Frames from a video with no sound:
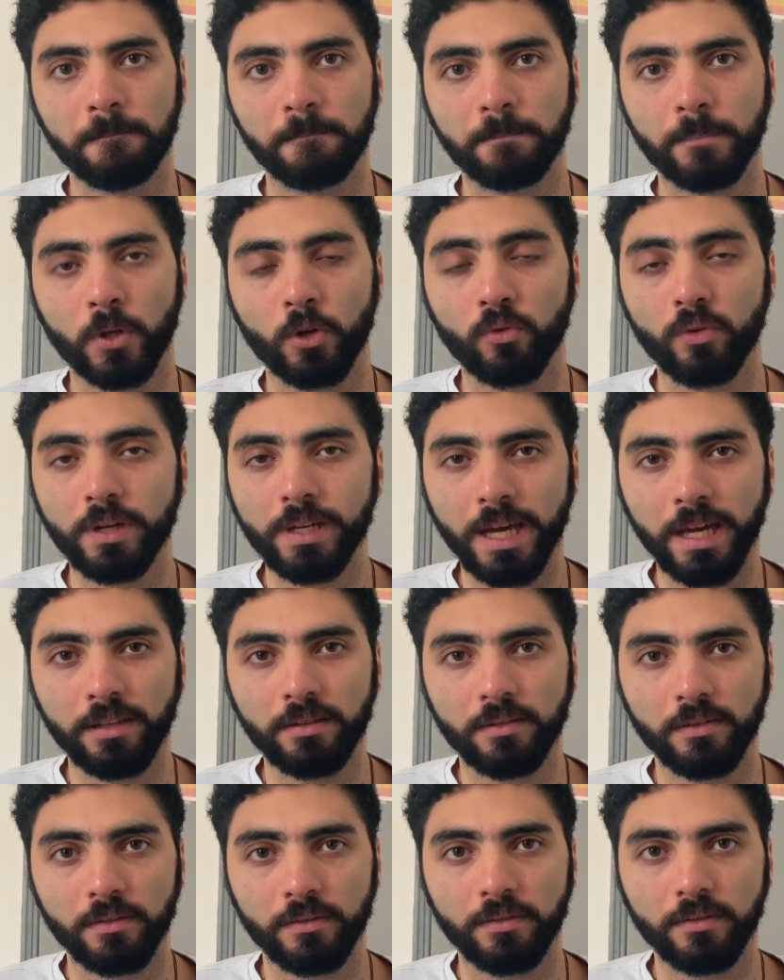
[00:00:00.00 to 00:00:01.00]

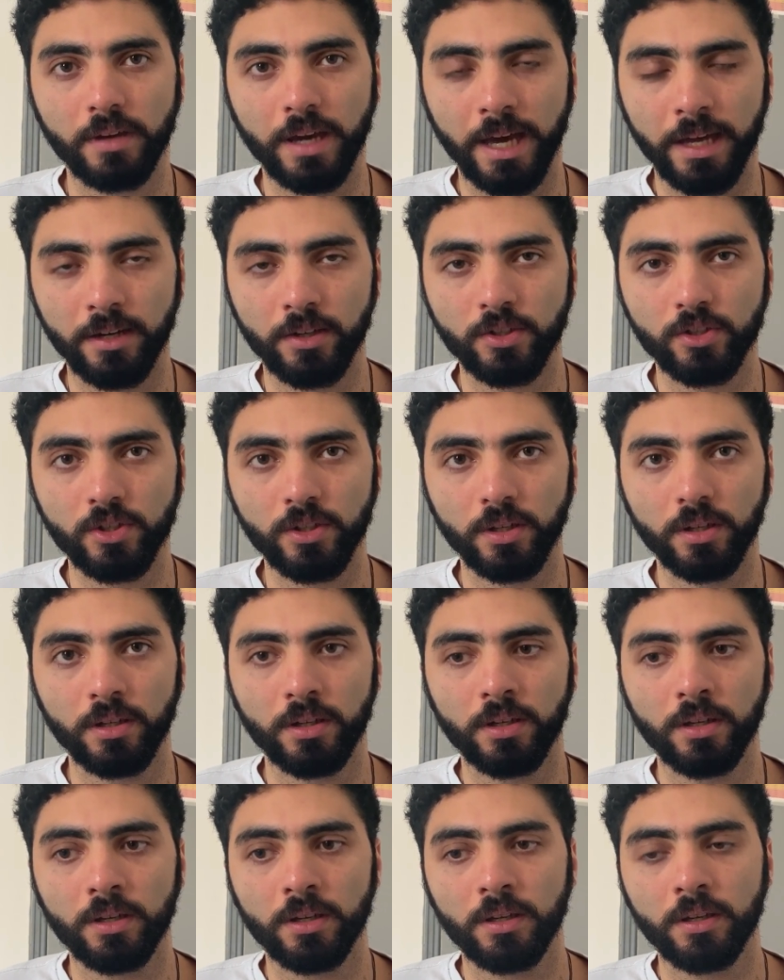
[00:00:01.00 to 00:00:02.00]
creative energy,
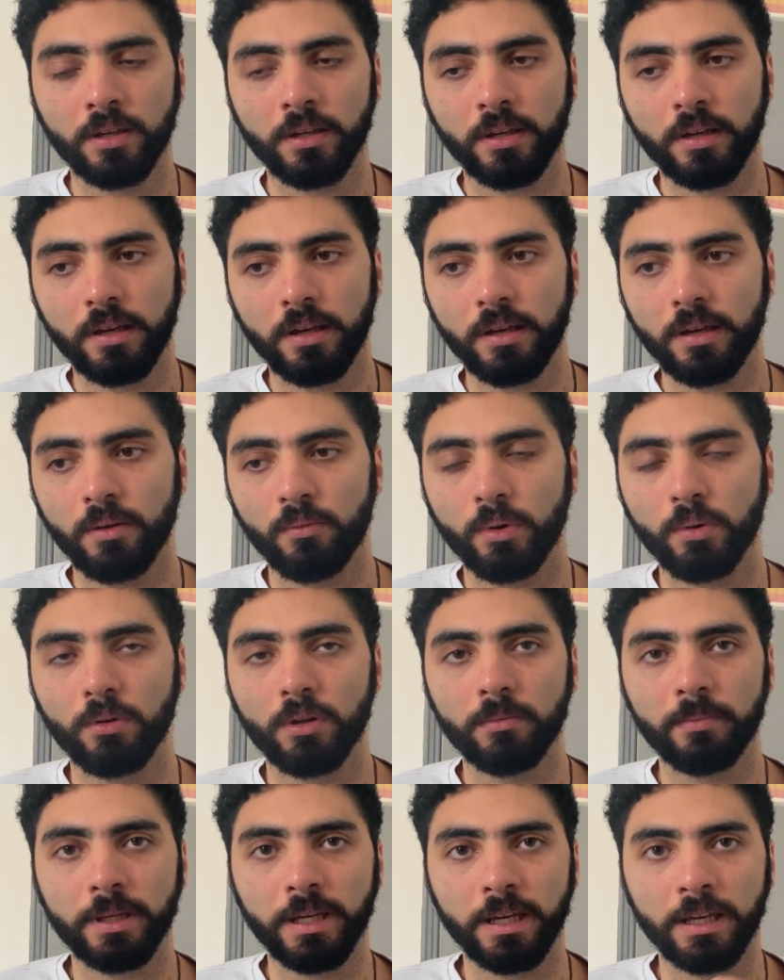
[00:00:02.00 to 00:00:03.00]
we will
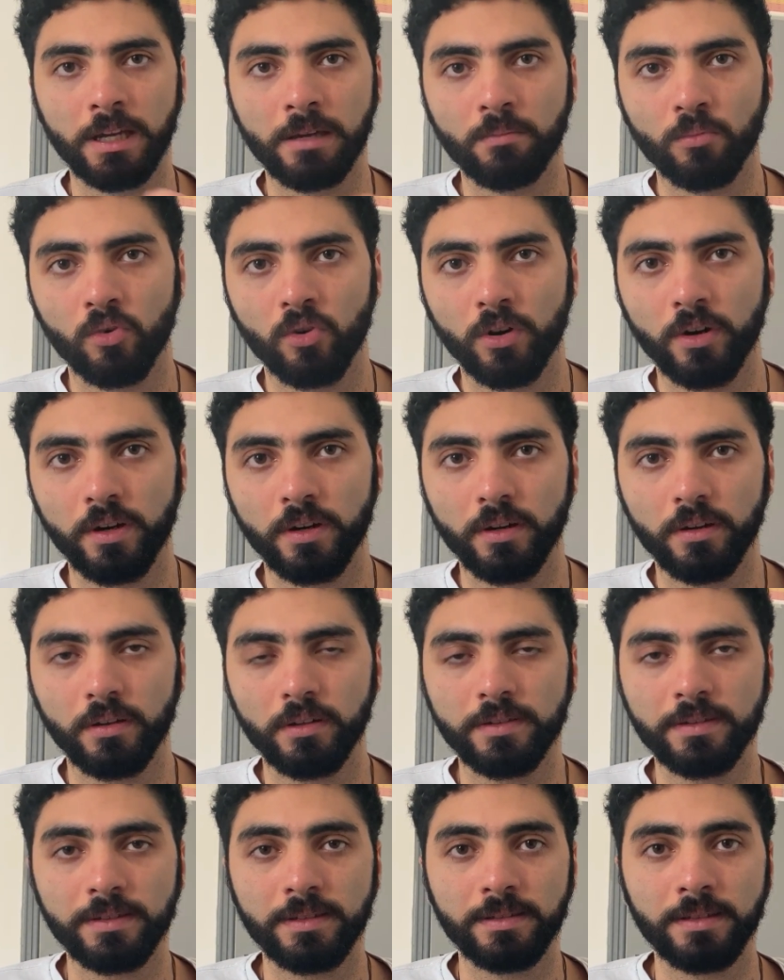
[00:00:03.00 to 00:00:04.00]
be in a more
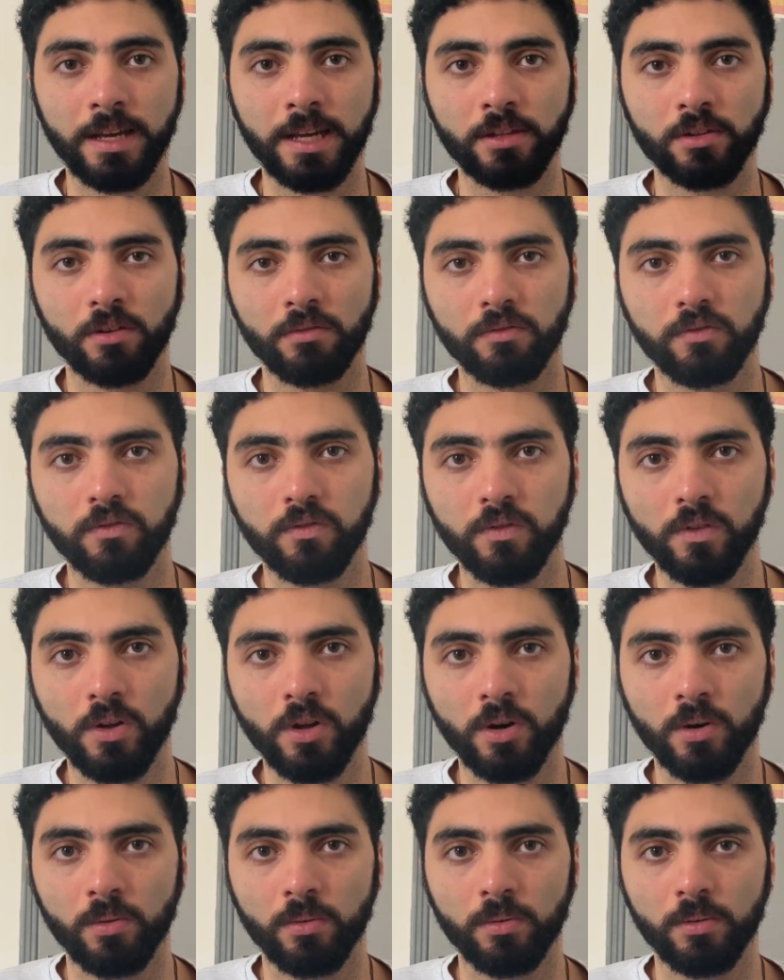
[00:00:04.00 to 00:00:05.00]
state of
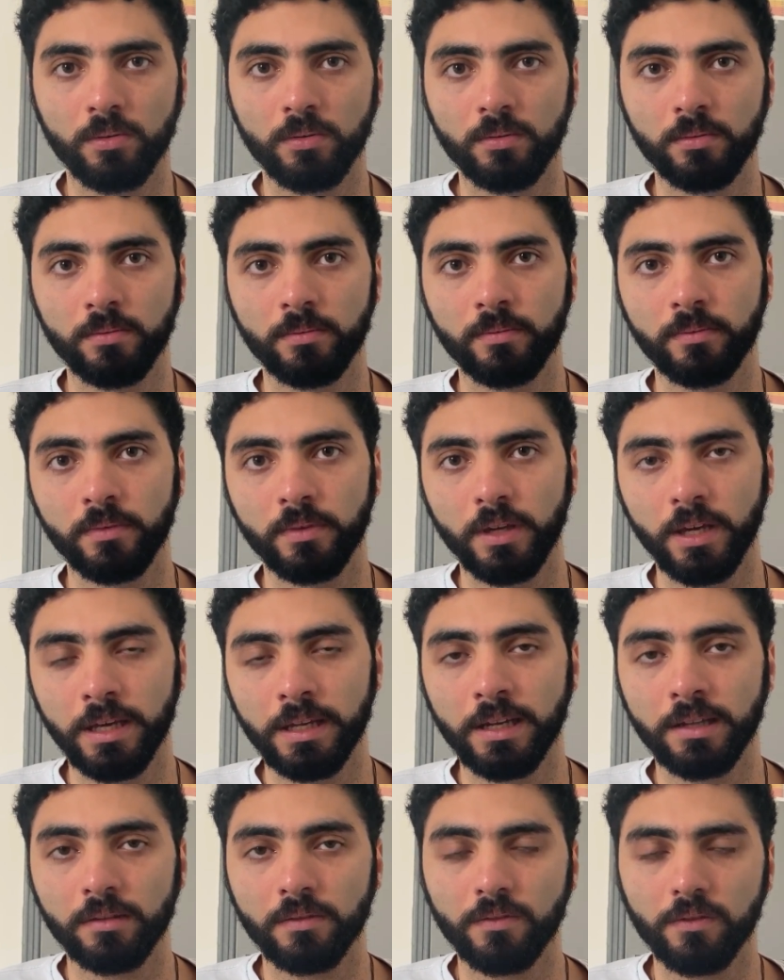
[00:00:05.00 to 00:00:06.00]
flow, in
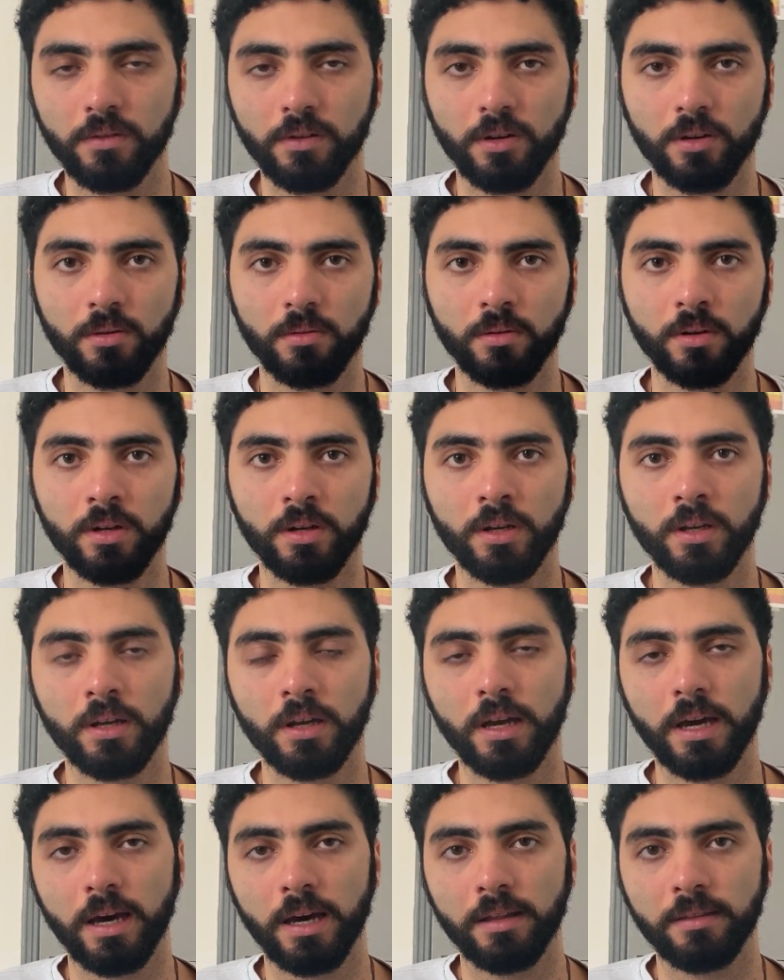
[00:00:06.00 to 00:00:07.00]
and flow,
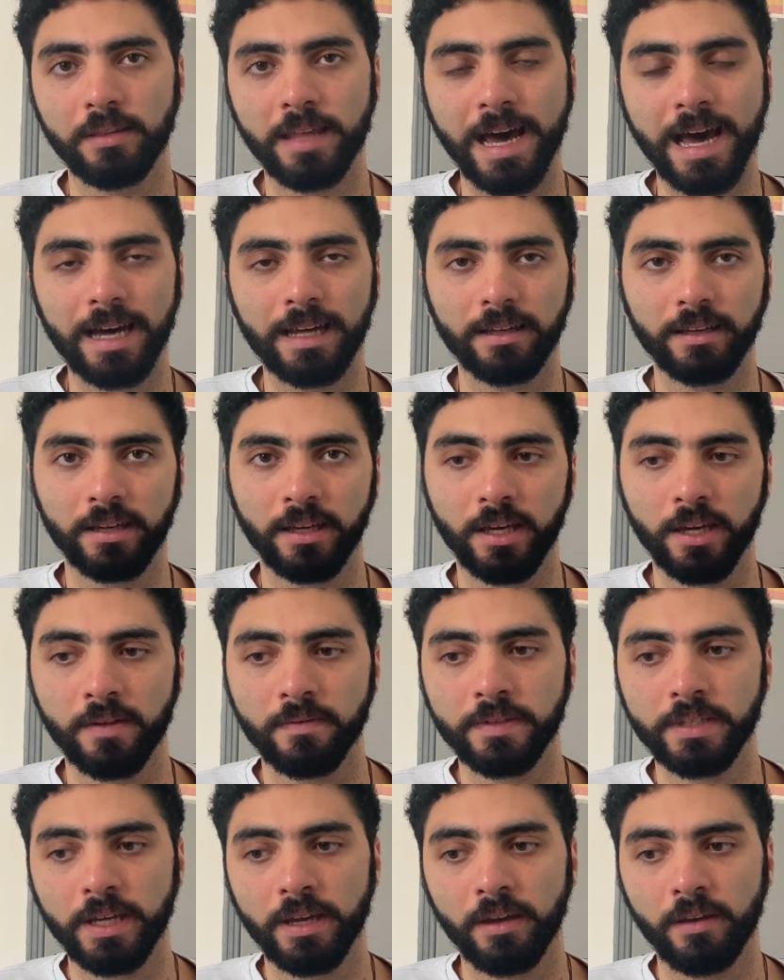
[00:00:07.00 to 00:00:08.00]
and that
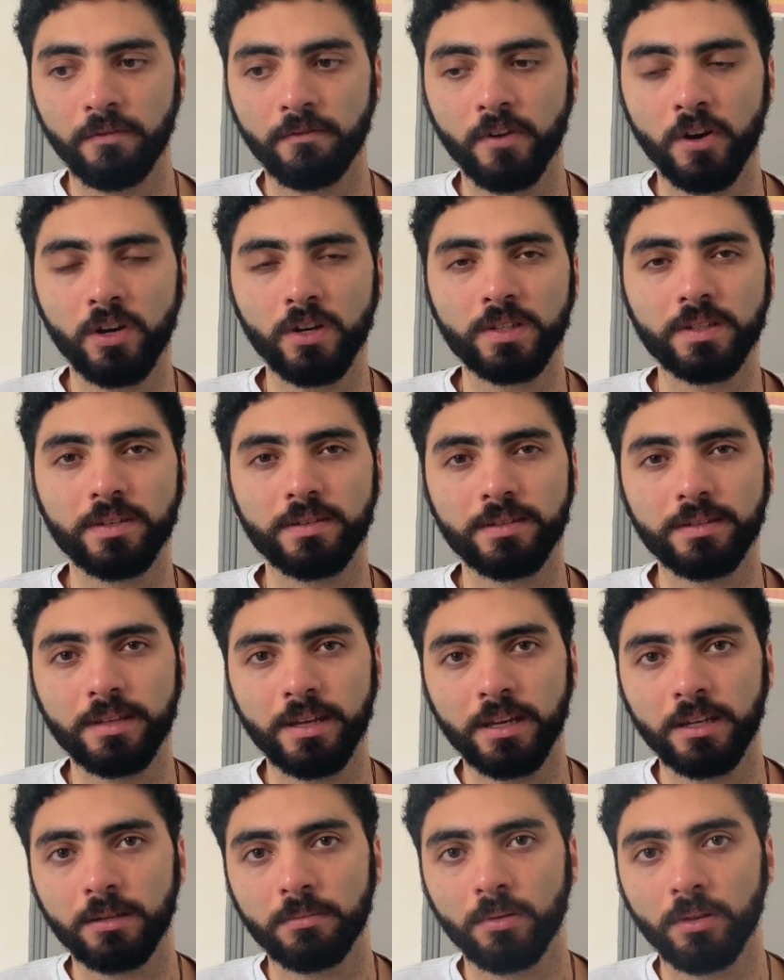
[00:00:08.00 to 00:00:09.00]
gives a very
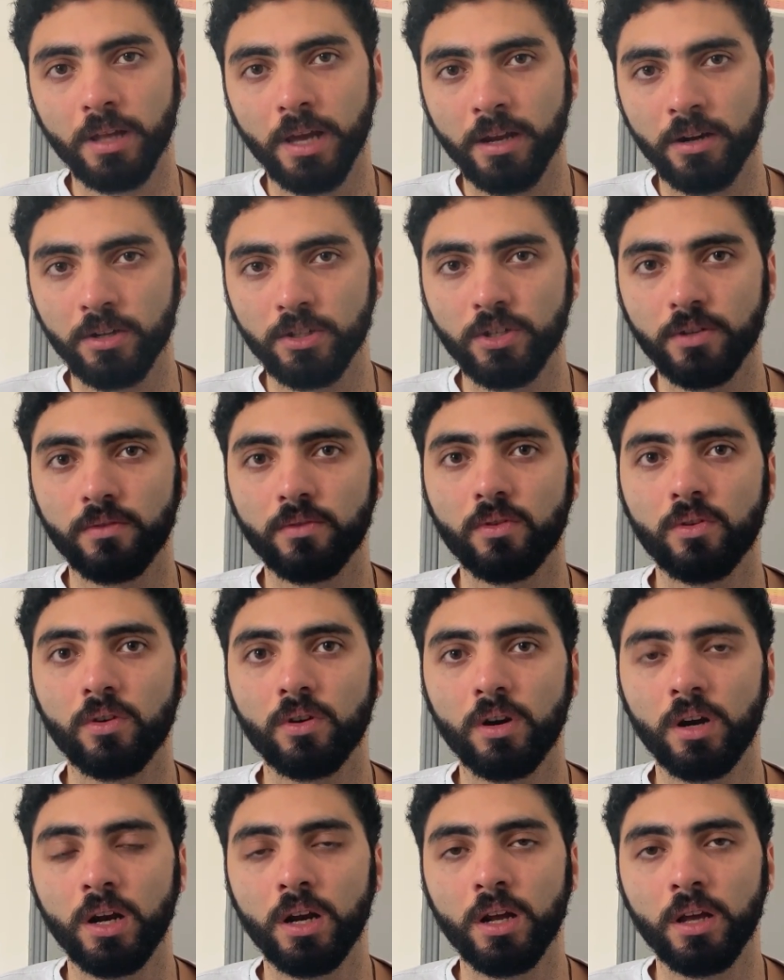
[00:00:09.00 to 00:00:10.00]
sustainable energy
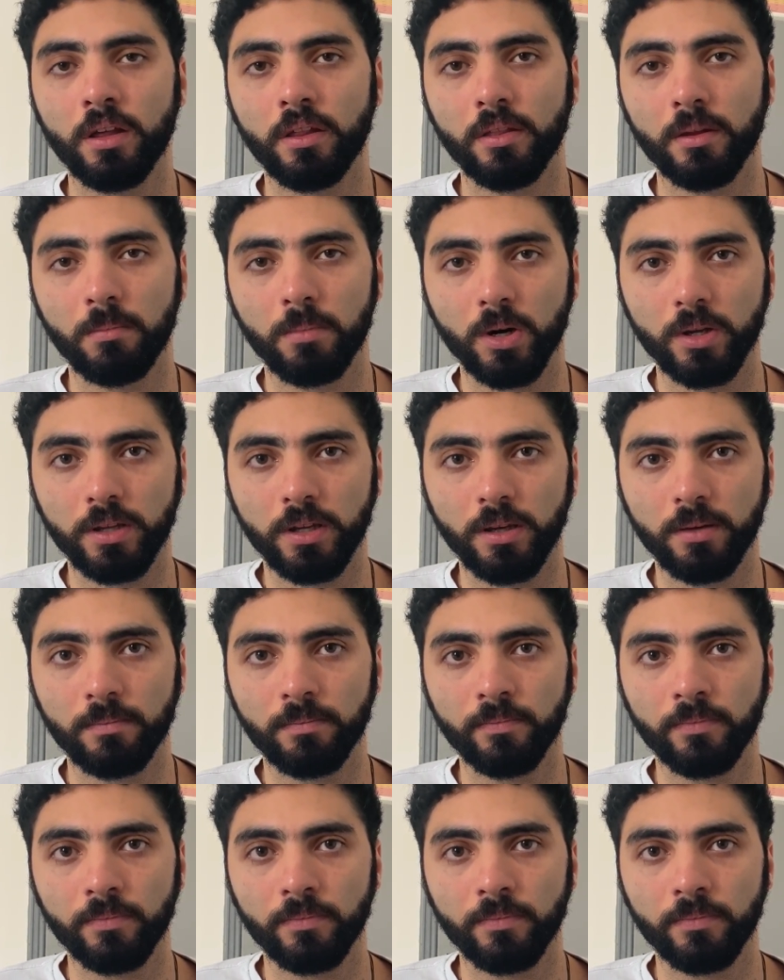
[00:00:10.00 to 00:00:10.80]
for the body.